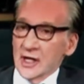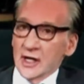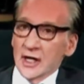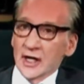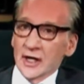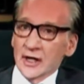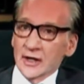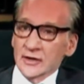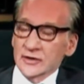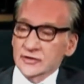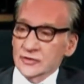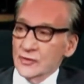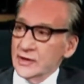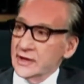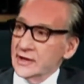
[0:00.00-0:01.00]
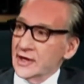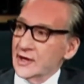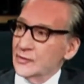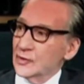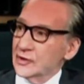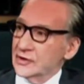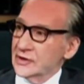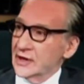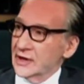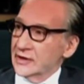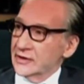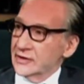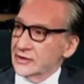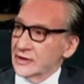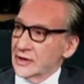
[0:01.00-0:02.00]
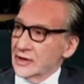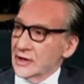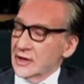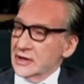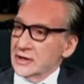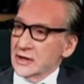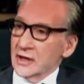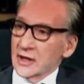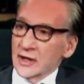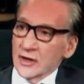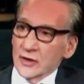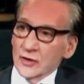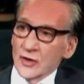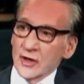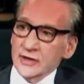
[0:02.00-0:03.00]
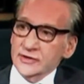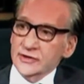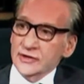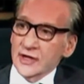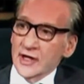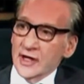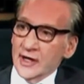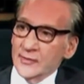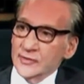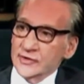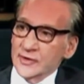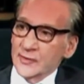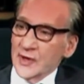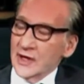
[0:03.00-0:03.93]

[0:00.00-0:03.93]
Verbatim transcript: Yeah. Uh, 29% lost jobs.